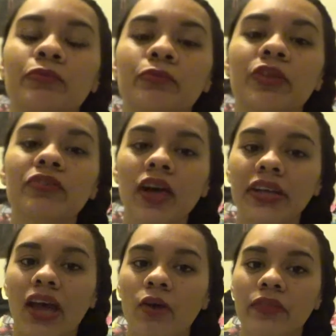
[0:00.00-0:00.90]
we
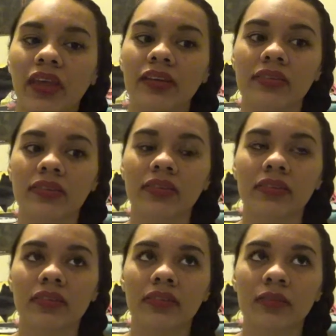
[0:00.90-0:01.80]
find out that
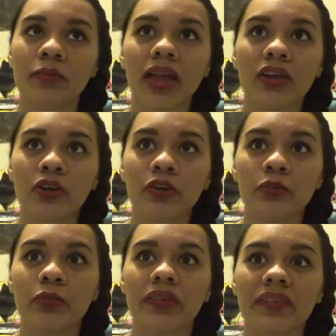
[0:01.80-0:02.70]
the Black
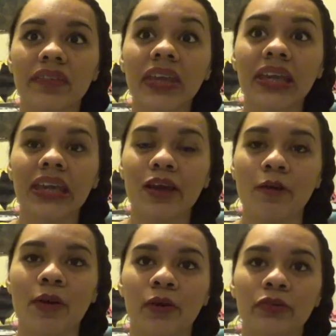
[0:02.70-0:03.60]
Hood was thinking
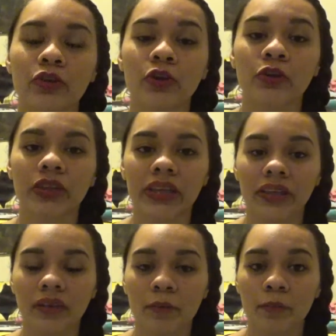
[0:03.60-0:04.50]
about
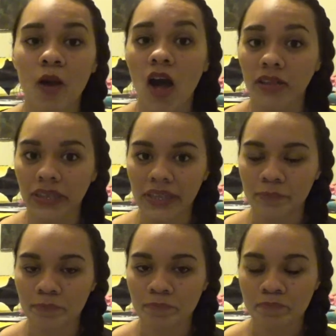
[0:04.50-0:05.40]
hurting Polly.
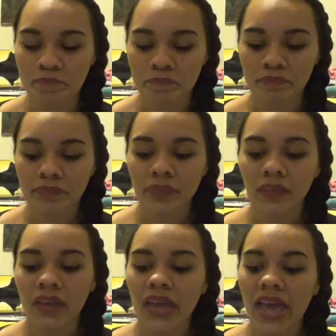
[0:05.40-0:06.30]

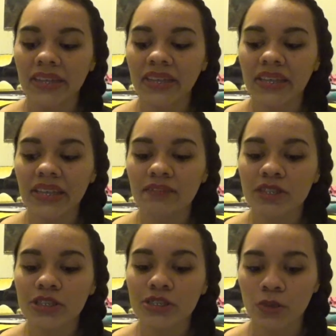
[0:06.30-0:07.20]
And he
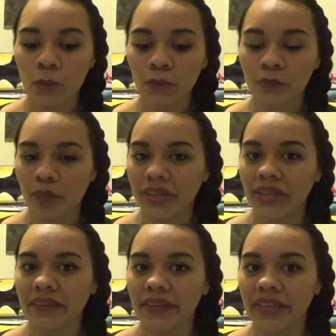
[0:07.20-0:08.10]
even told
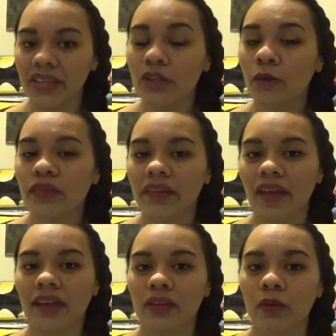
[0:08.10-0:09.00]
Betty that he knows
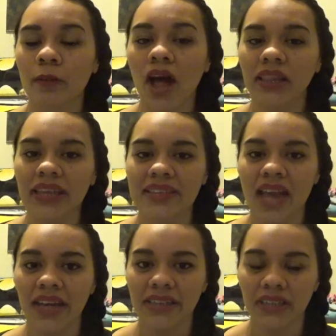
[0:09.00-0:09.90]
exactly where Polly is
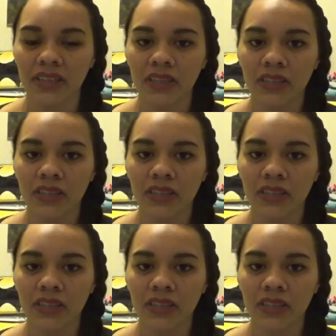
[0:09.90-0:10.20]
hiding.